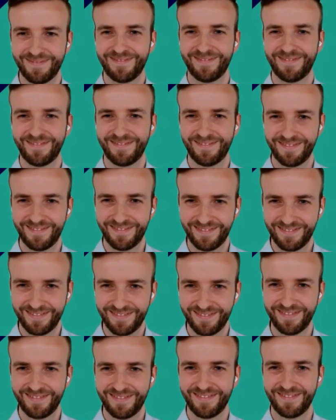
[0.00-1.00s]
So we have two
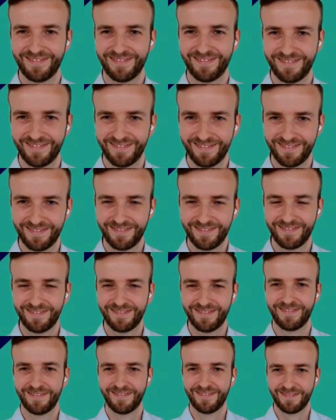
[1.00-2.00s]
people doing it full
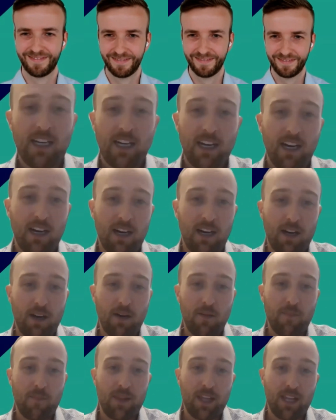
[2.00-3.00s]
time.
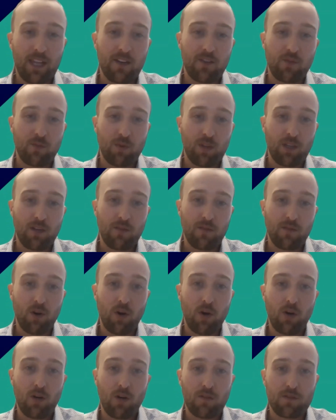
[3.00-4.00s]
And it's really
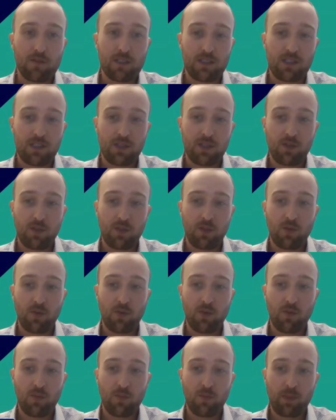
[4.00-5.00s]
evolved
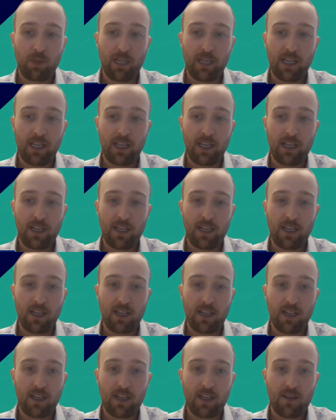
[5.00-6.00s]
to be
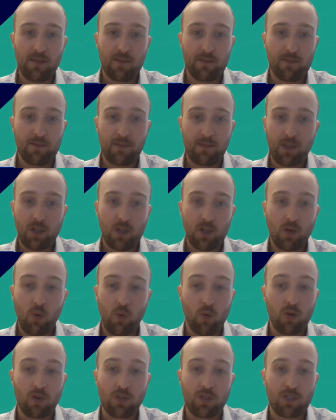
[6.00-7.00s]
a
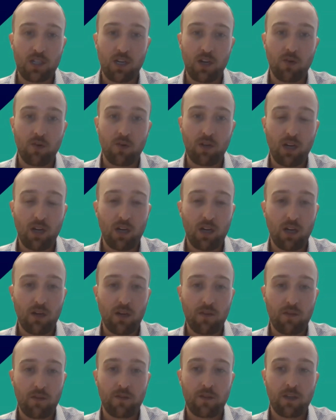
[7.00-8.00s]
cornerstone
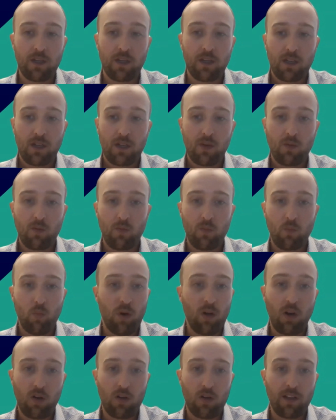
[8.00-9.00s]
of
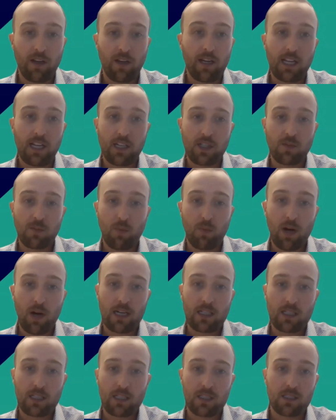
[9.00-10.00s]
what our litigation
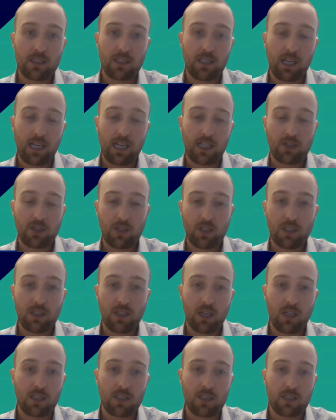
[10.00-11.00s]
practice actually
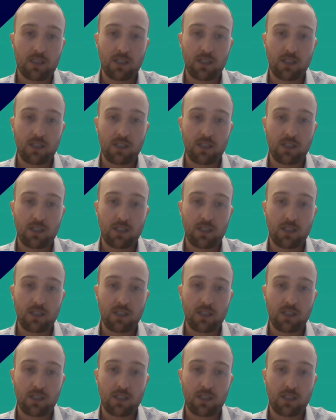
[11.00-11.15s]
does.